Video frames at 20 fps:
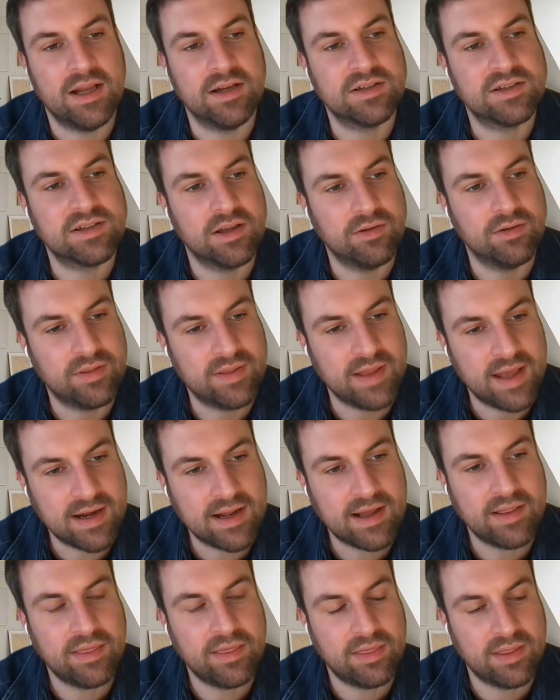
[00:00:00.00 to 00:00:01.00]
And so
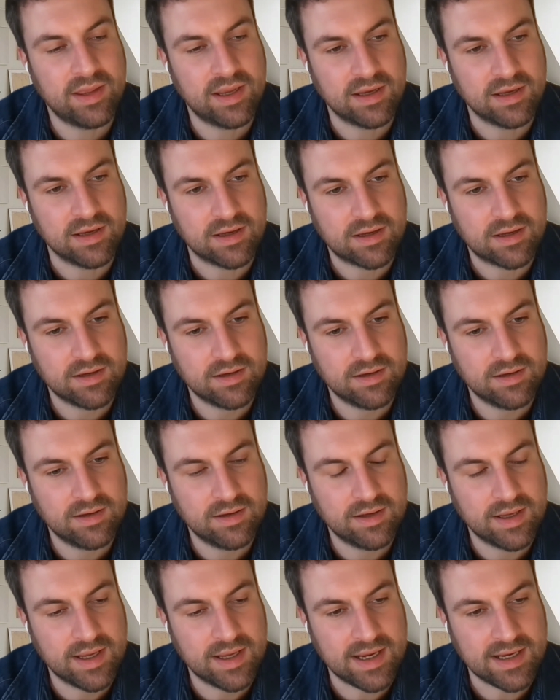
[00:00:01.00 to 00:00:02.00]
then I think
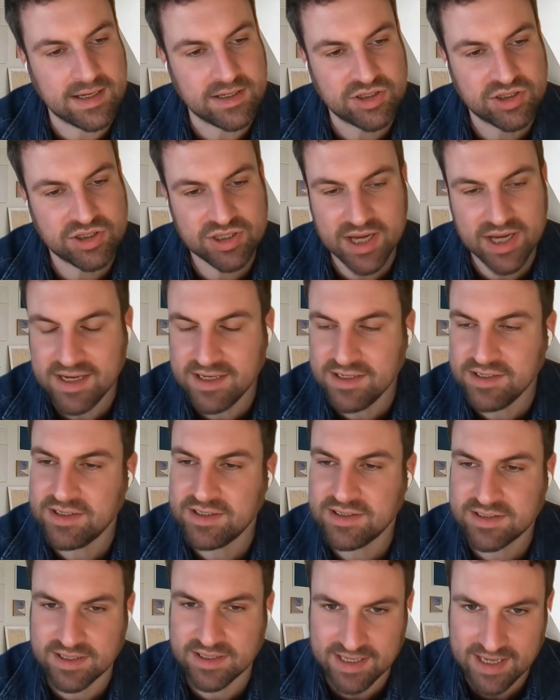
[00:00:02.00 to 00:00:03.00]
it
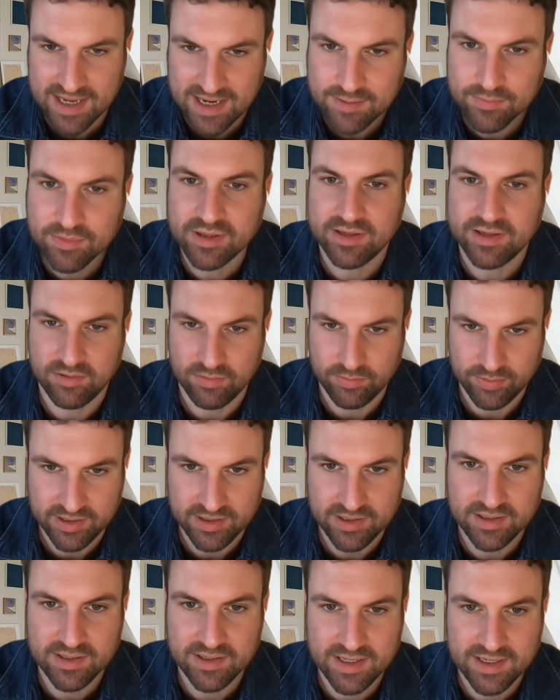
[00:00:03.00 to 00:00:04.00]
changes the game a little
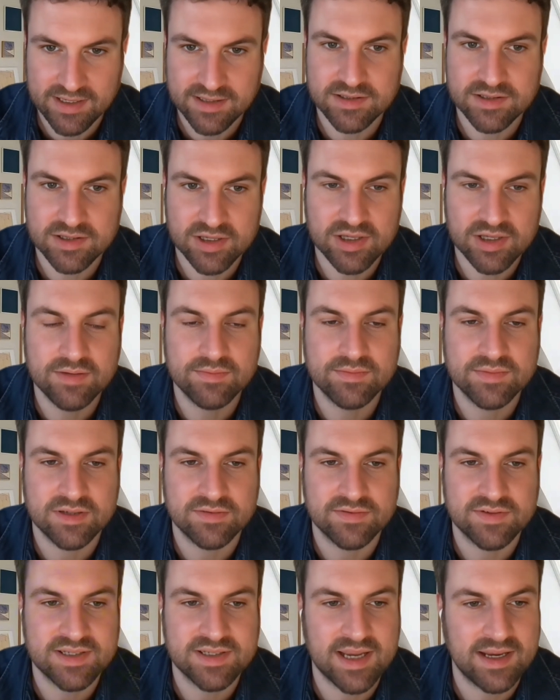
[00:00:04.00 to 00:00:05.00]
bit in
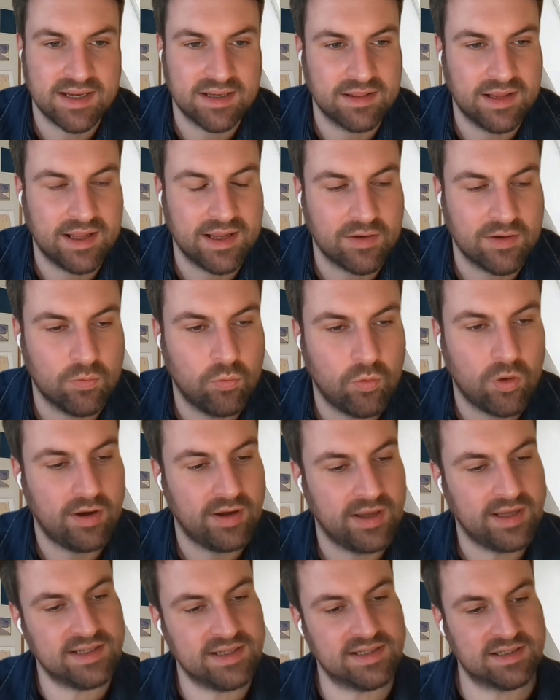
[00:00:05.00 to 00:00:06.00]
terms of saying
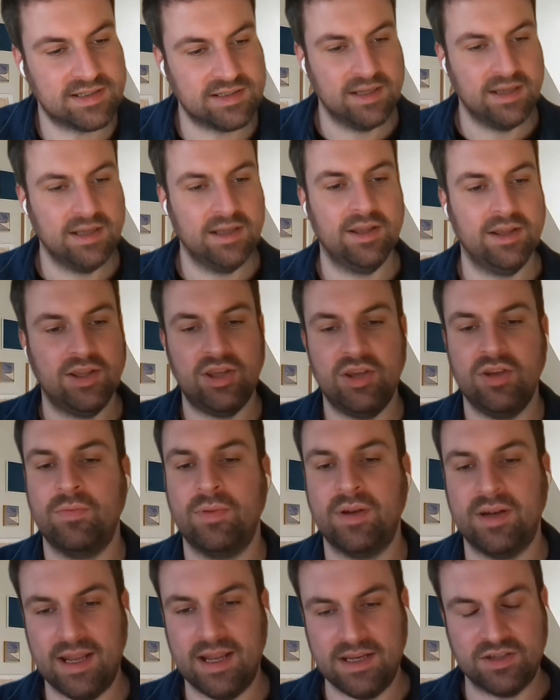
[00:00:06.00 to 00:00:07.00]
what is
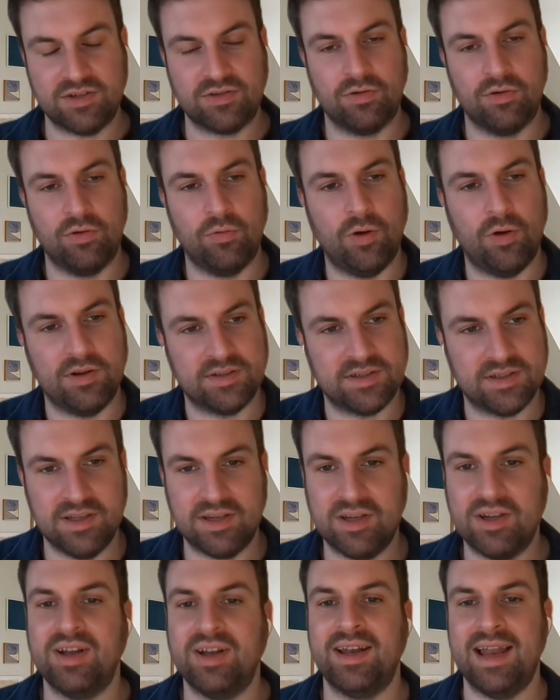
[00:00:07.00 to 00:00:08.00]
human nature or what's
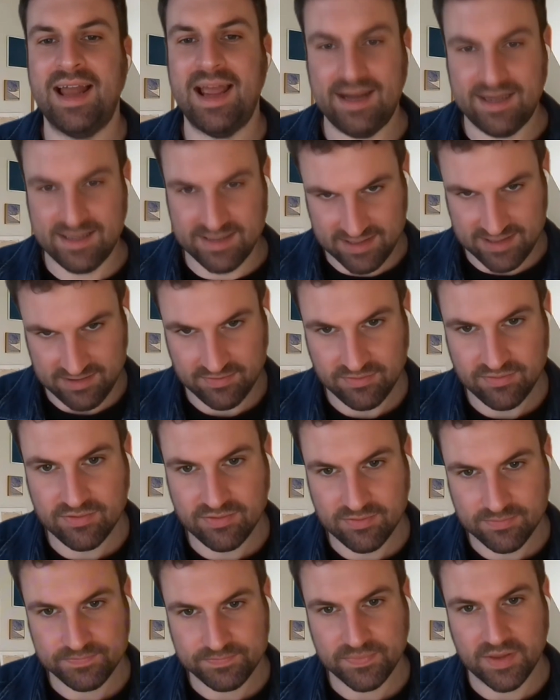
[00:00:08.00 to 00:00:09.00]
the collective
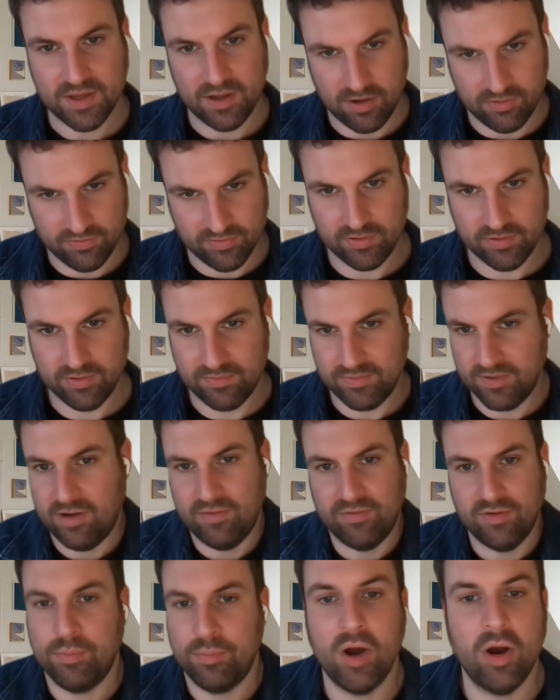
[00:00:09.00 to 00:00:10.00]
of
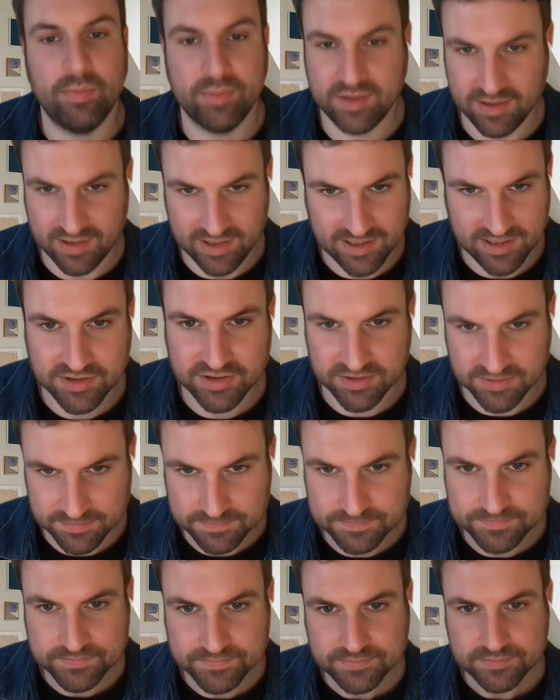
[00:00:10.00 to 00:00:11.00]
a
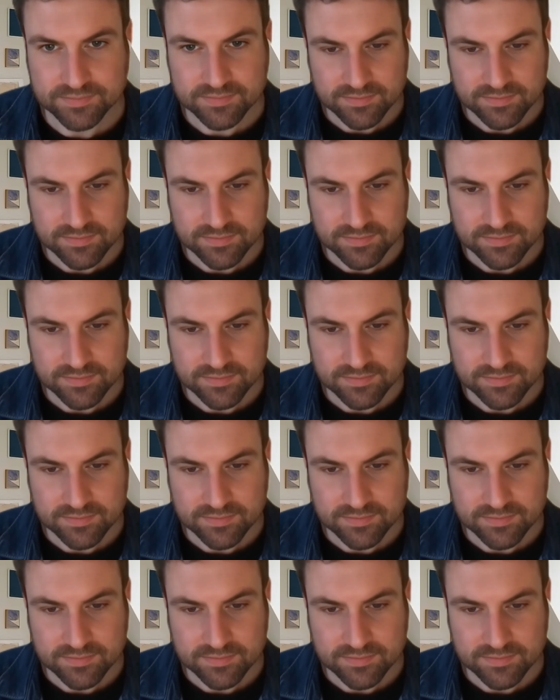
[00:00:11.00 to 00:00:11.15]
population